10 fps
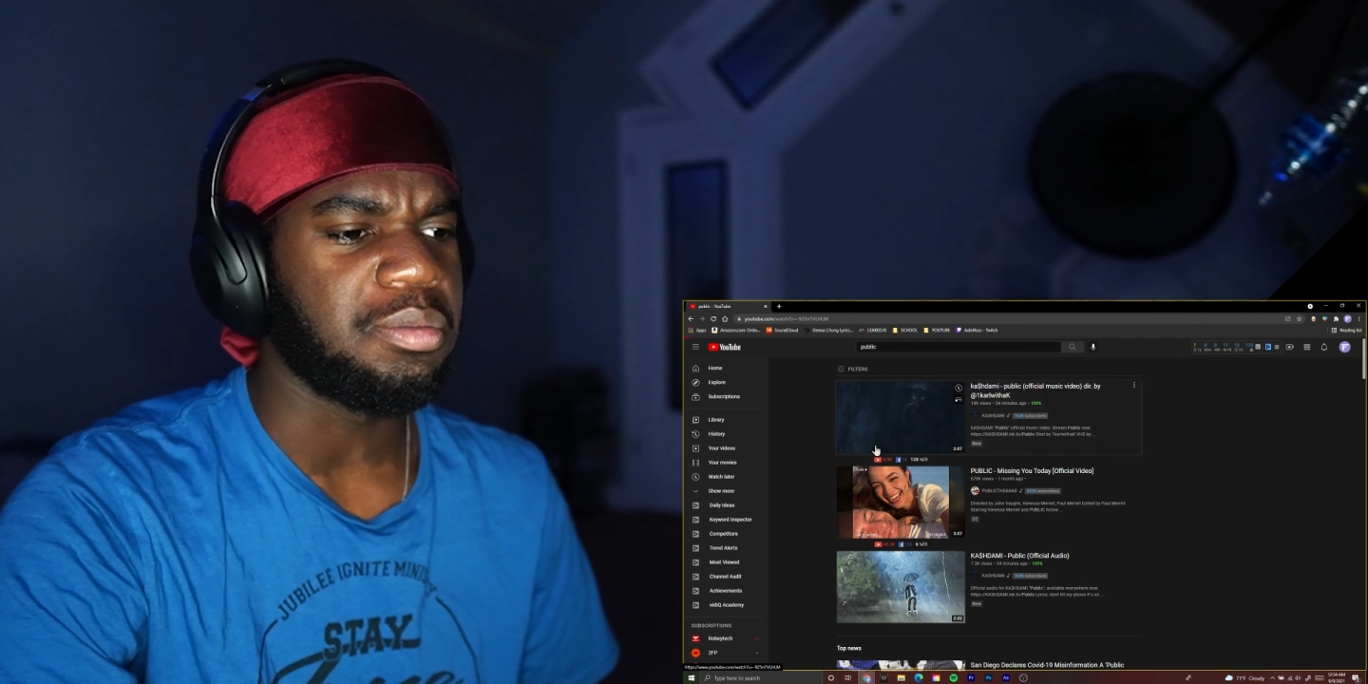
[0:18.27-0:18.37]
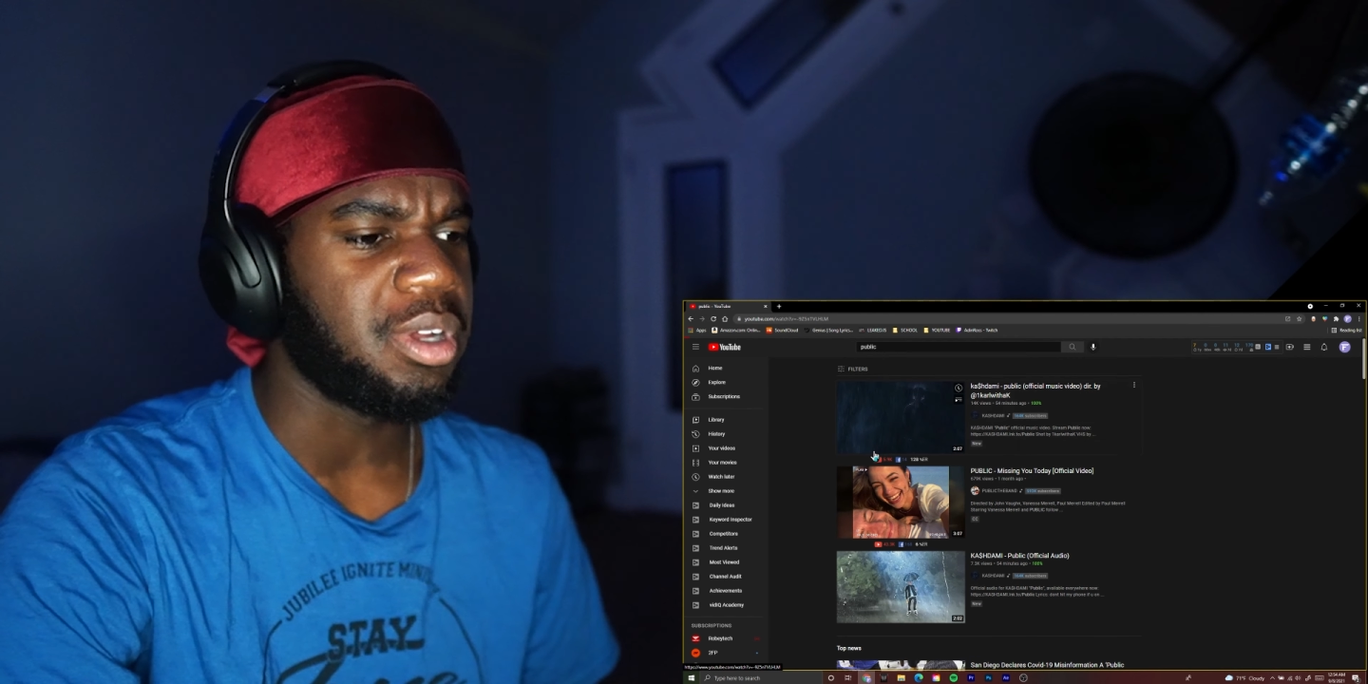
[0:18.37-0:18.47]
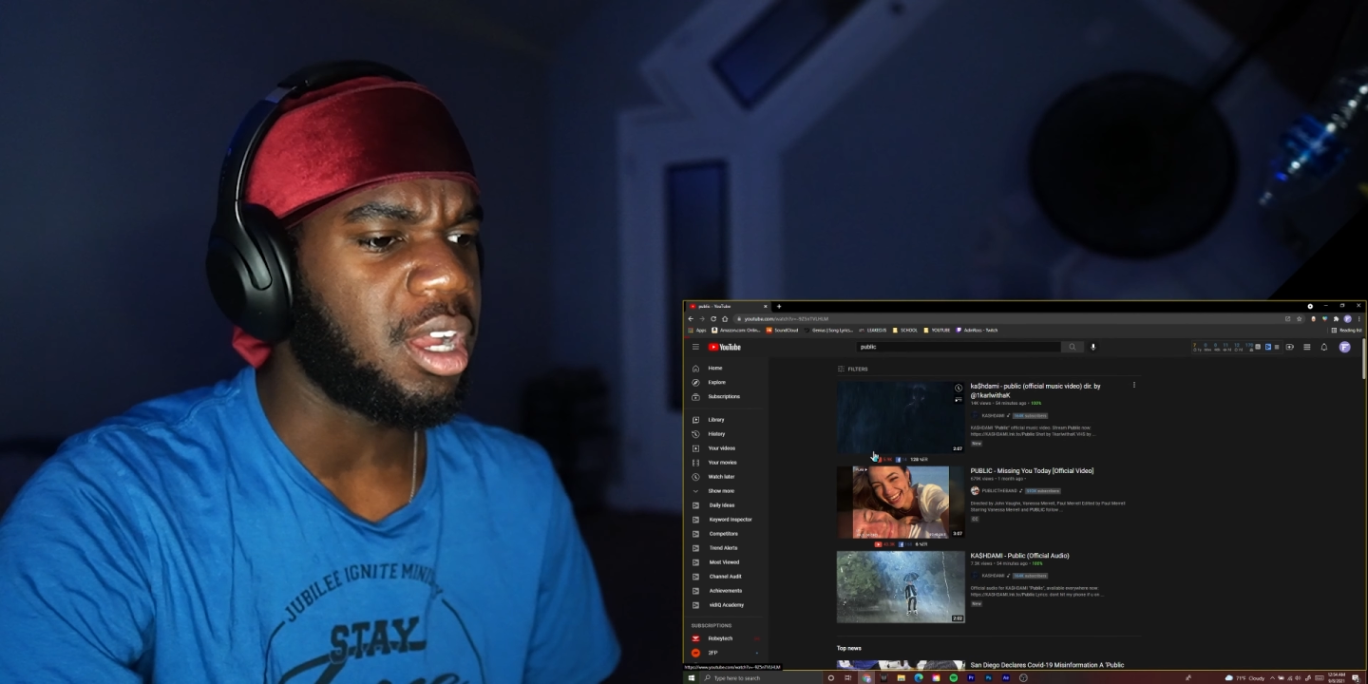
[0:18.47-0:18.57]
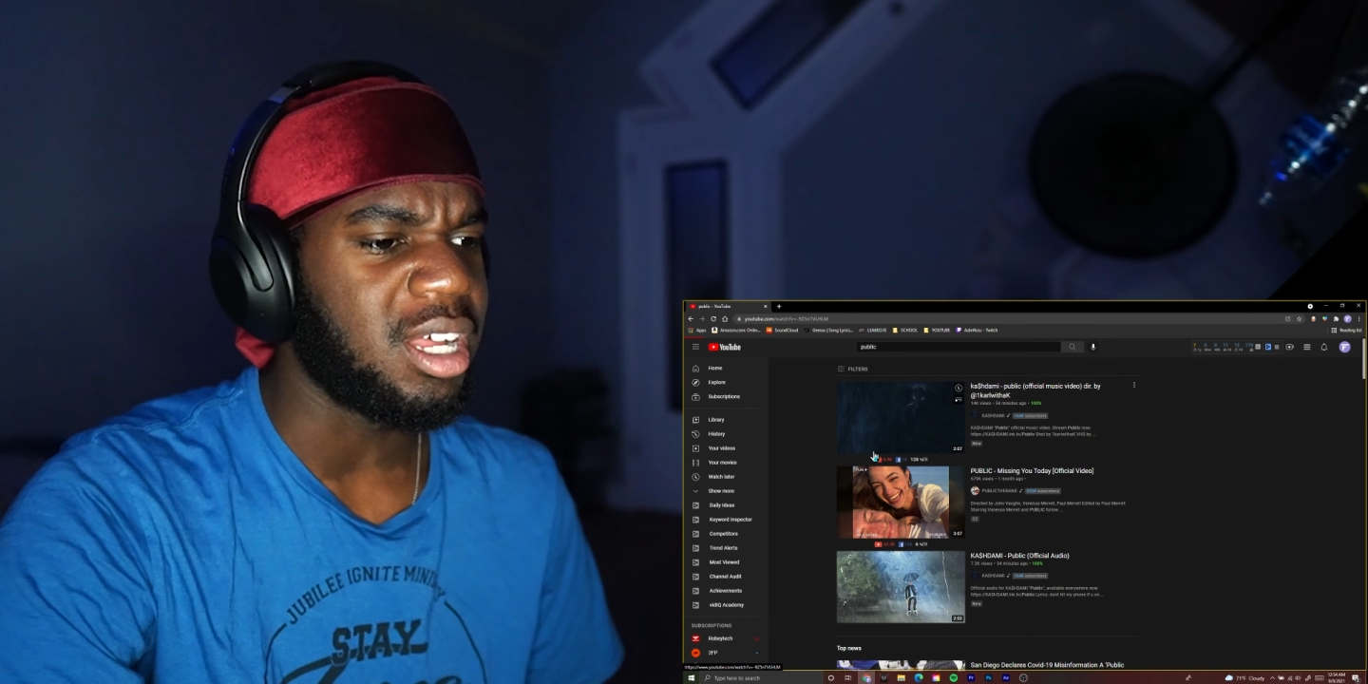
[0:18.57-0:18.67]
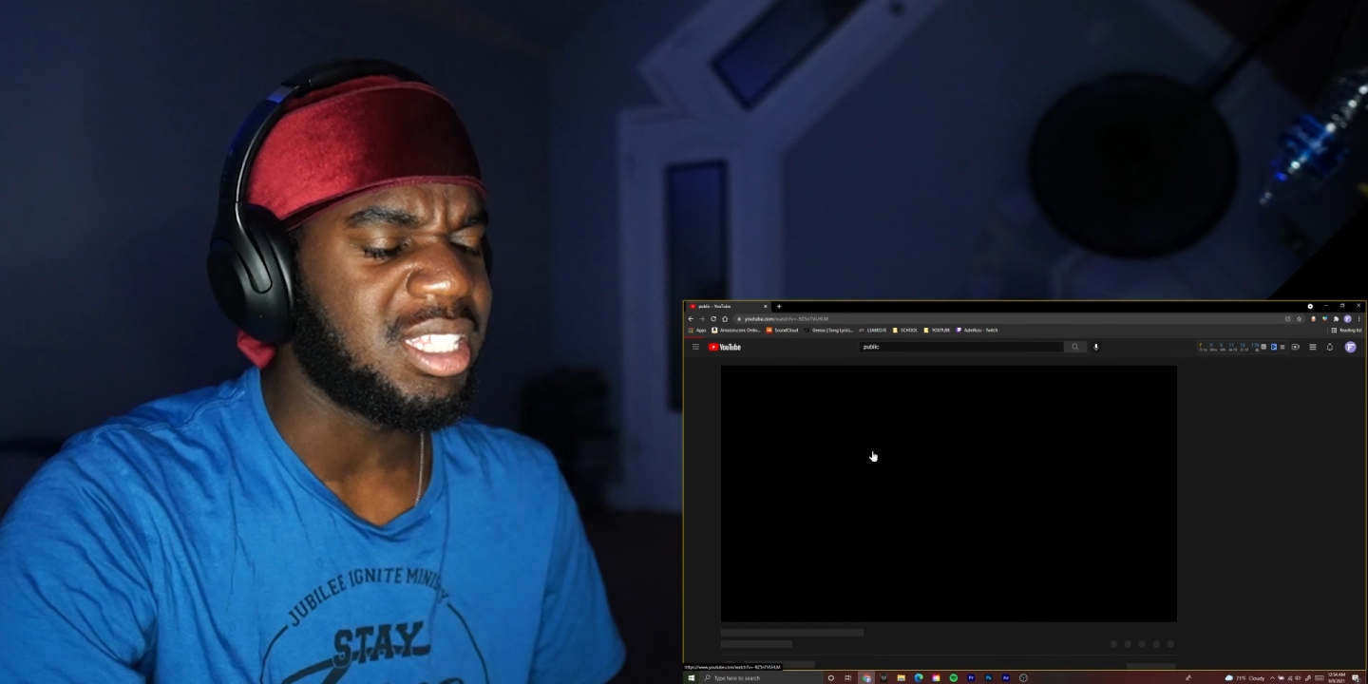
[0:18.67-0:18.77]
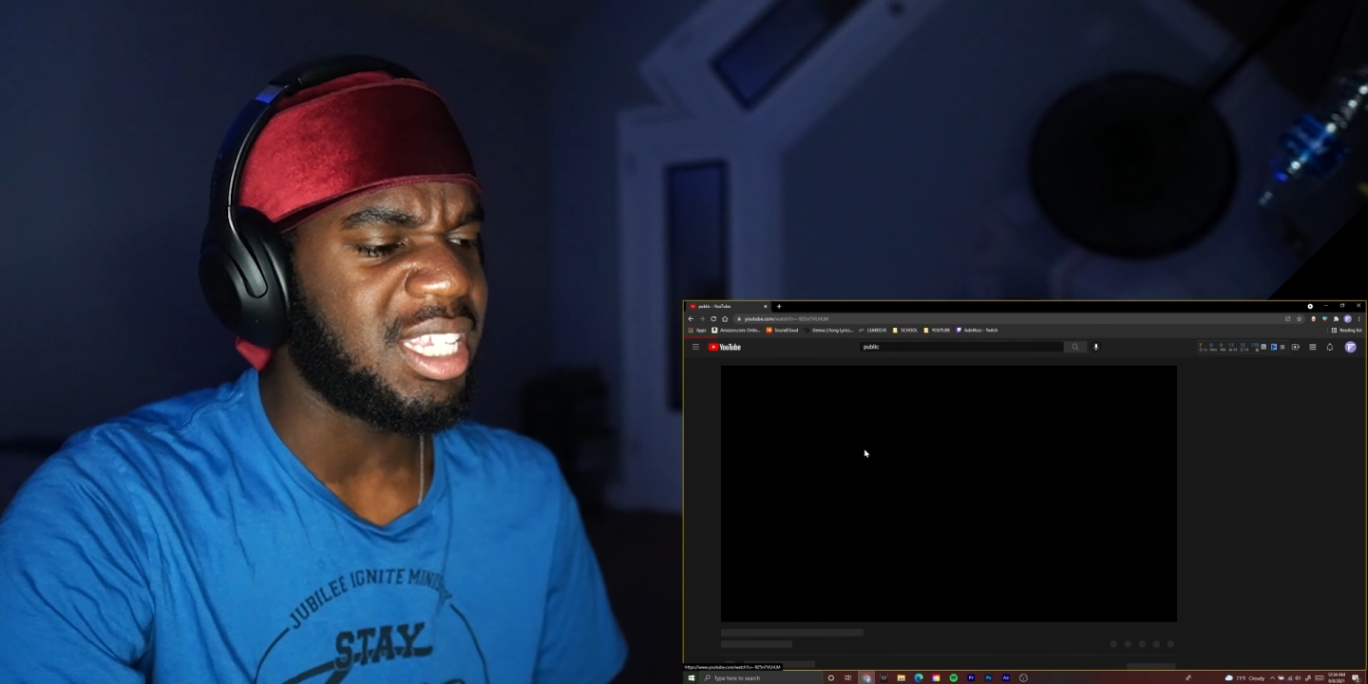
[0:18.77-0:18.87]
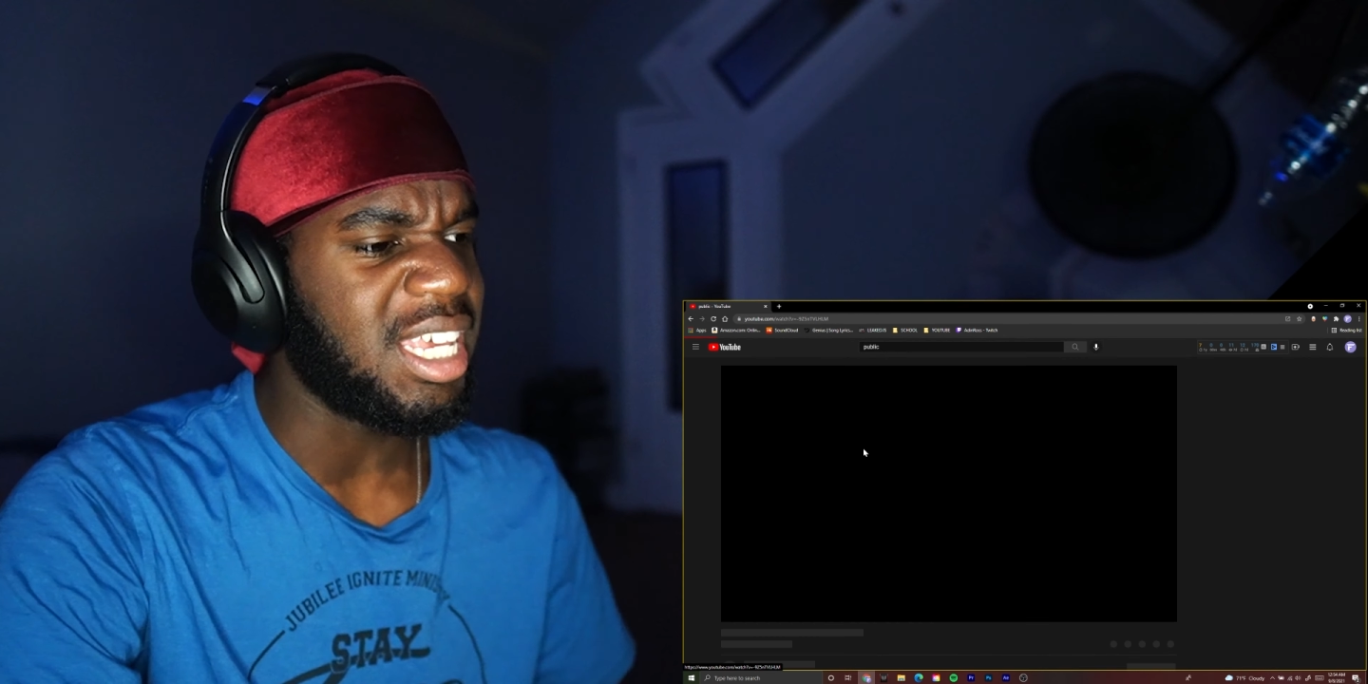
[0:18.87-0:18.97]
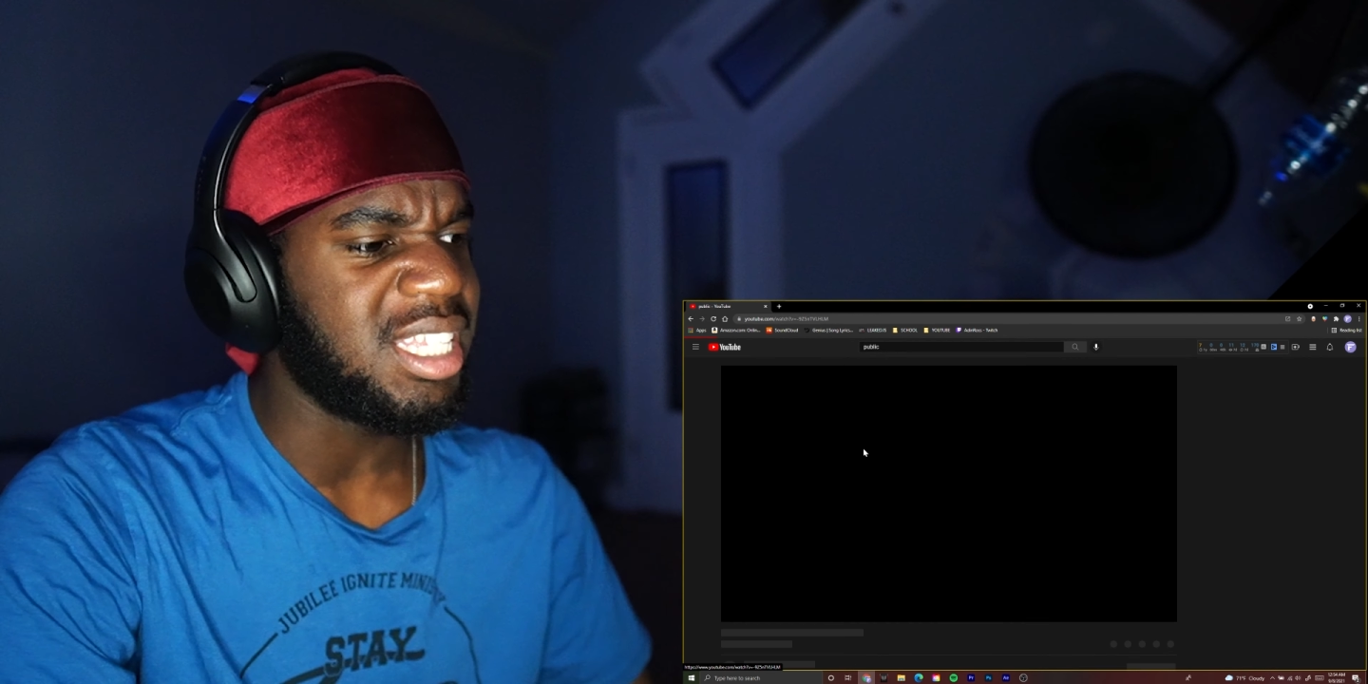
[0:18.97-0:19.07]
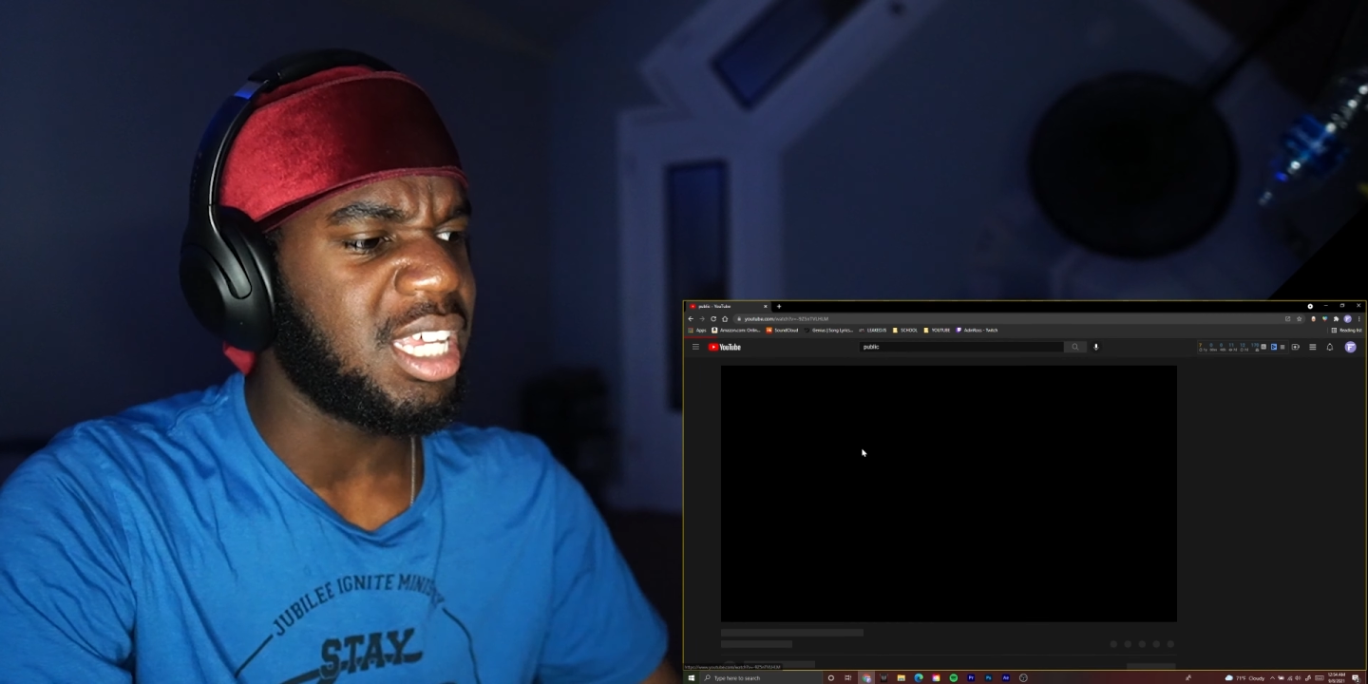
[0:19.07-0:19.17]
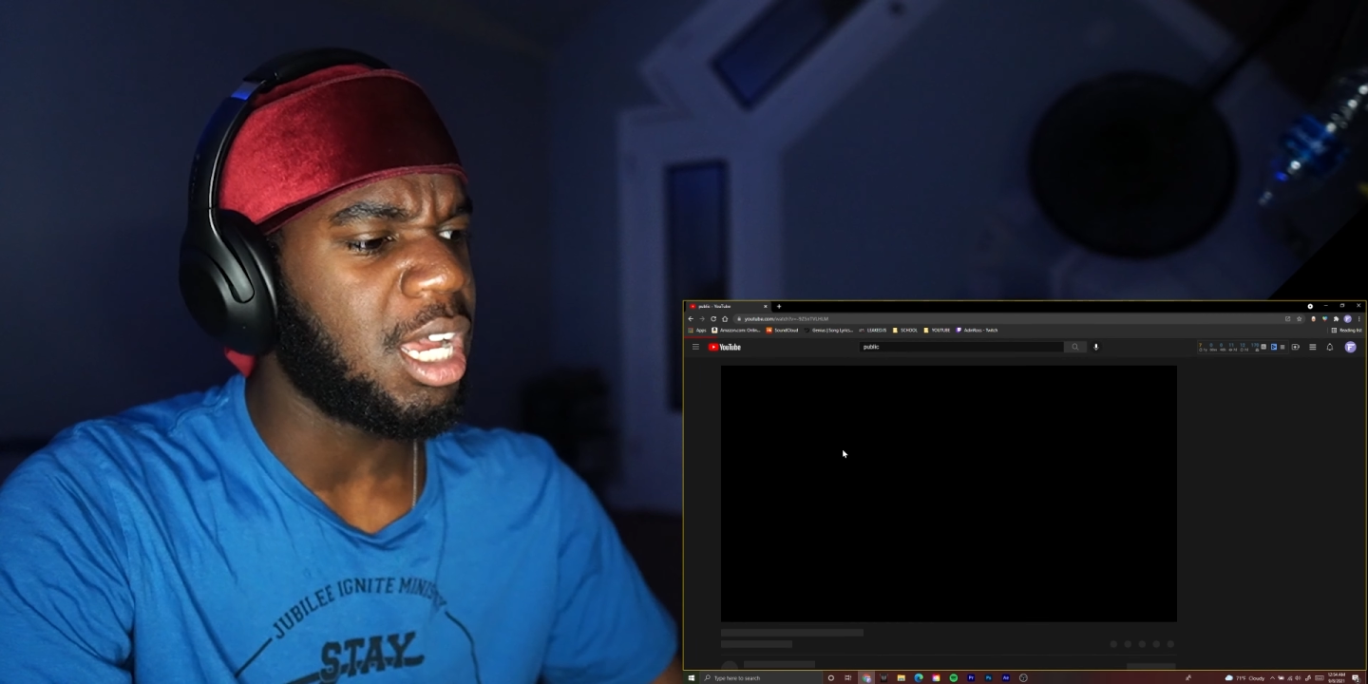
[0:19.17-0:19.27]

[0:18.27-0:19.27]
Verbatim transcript: what you call it teased it a